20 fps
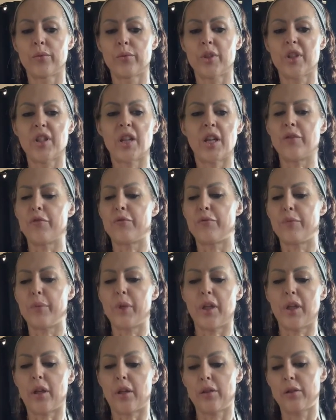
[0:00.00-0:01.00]
state of
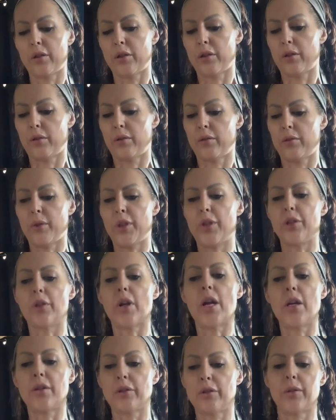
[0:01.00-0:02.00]
being, when
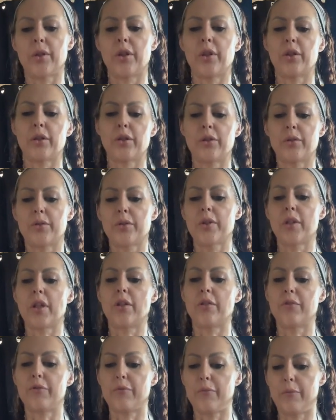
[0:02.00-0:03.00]
you're entering your new
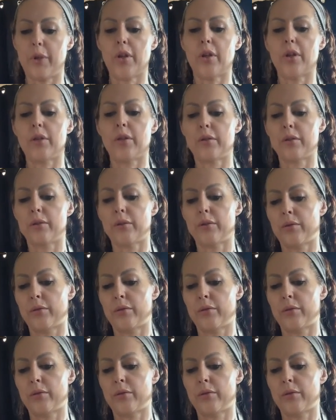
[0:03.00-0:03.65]
state of being.